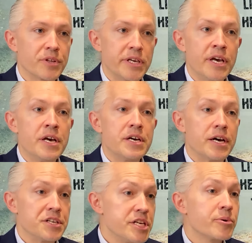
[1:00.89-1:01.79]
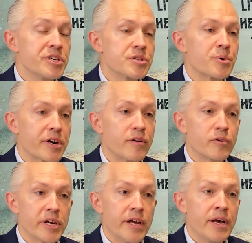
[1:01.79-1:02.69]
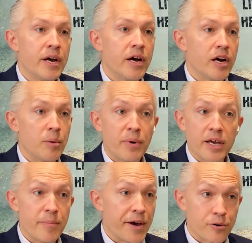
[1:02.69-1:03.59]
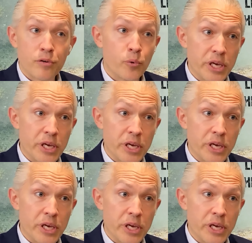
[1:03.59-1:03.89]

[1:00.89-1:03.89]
really uh, decrease the recovery uh, by a matter of